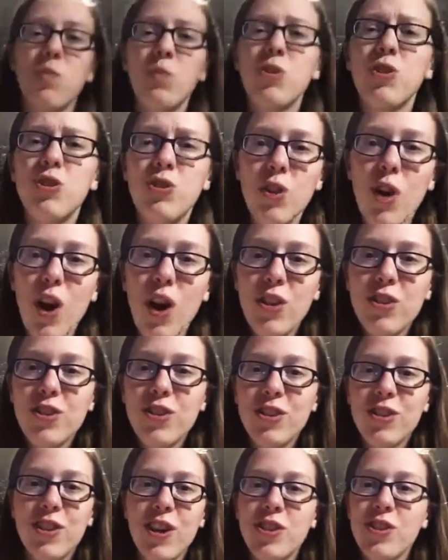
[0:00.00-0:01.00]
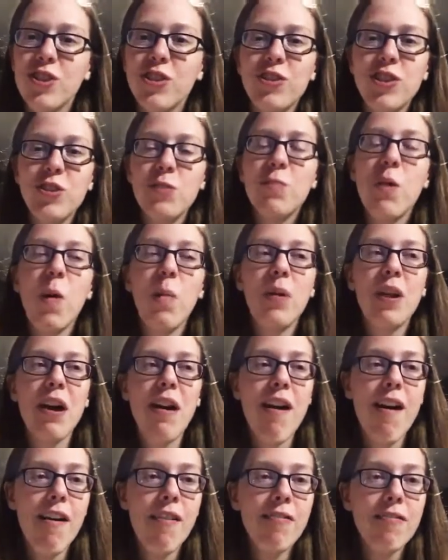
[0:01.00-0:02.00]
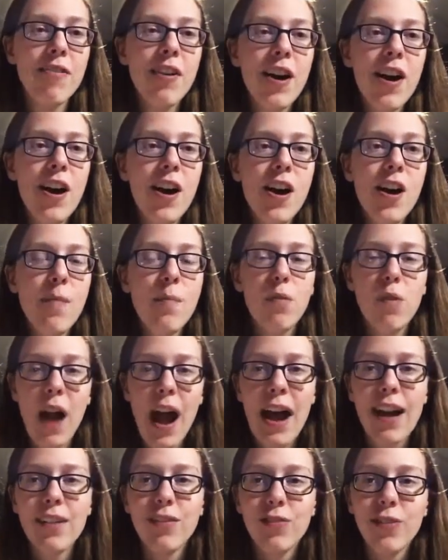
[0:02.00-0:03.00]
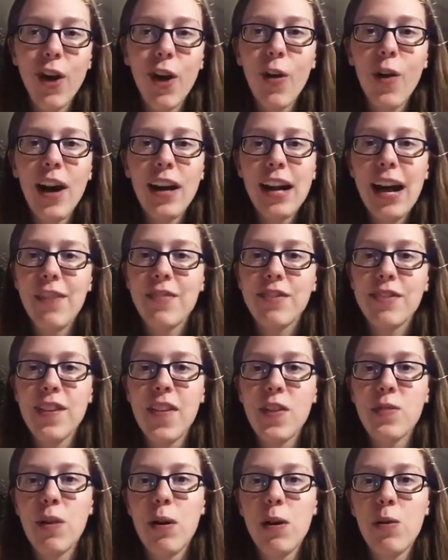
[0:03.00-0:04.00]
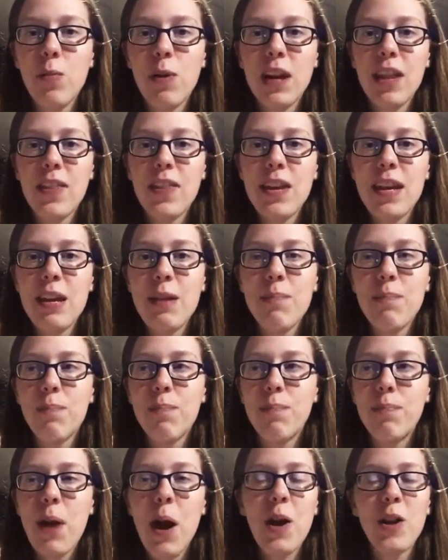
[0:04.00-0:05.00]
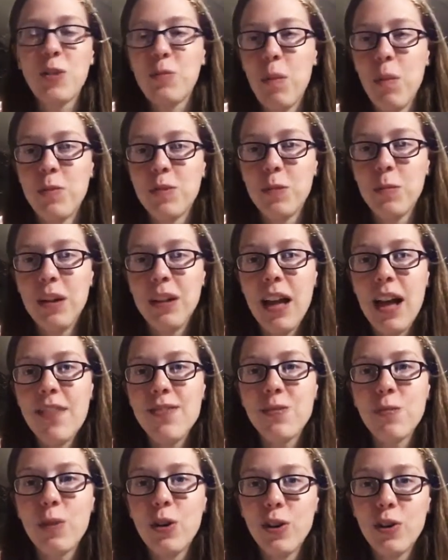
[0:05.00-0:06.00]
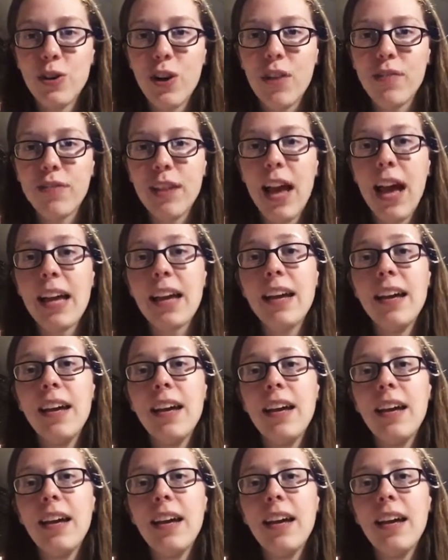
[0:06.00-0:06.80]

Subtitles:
It was such a moment of pride, though. I'd have to say that's probably one of the proudest moments of my life, when we earned our flag.